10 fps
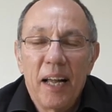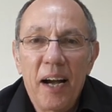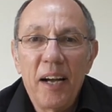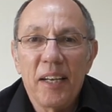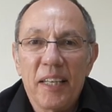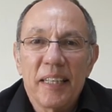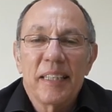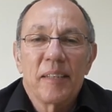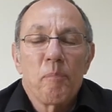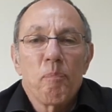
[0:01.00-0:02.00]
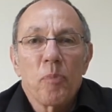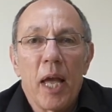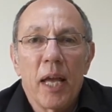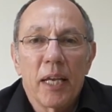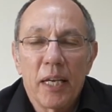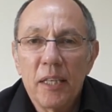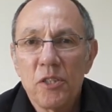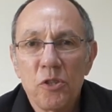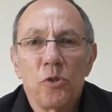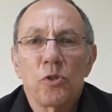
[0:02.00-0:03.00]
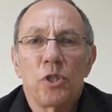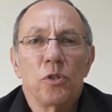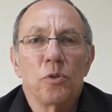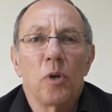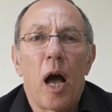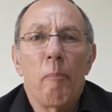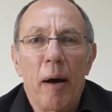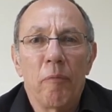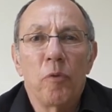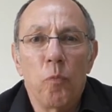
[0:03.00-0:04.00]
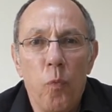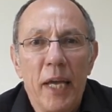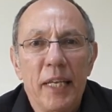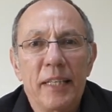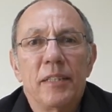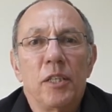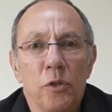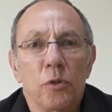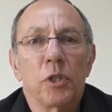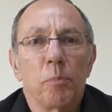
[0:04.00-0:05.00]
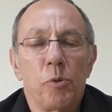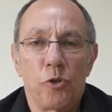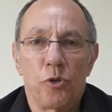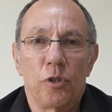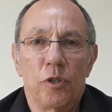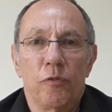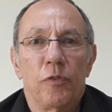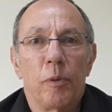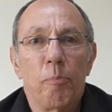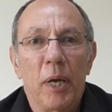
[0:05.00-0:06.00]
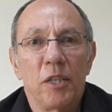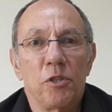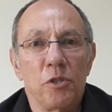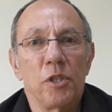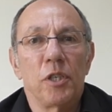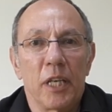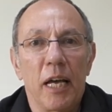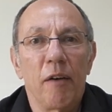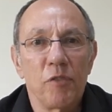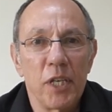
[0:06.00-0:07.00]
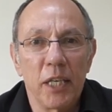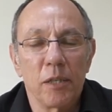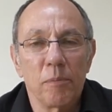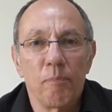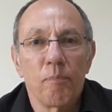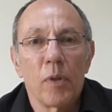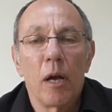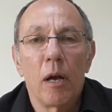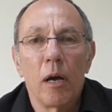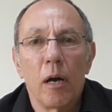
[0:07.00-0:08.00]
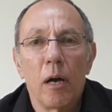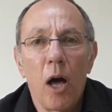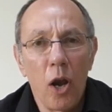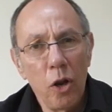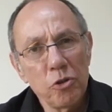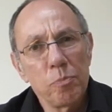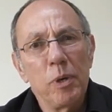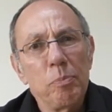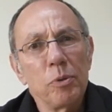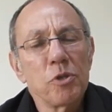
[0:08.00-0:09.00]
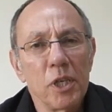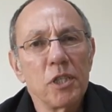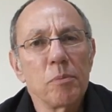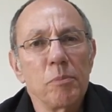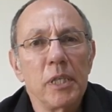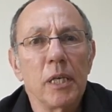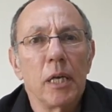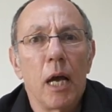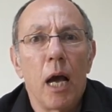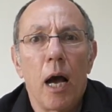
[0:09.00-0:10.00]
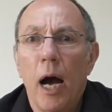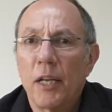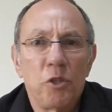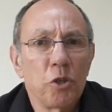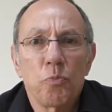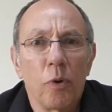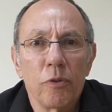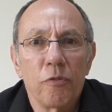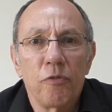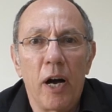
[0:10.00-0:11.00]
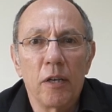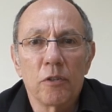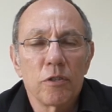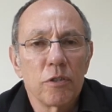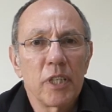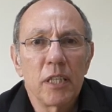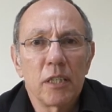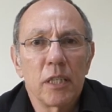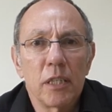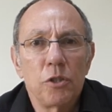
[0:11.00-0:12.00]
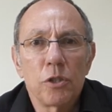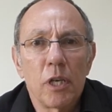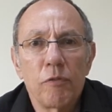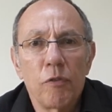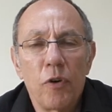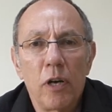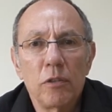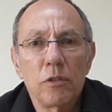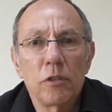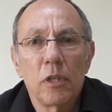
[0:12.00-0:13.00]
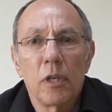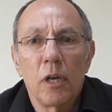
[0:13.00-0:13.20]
Hi, can I talk to you about the way that you're going to preserve the pictures that you're going to have taken? Lots of people will say to me, I just want the files. Can I just have the files?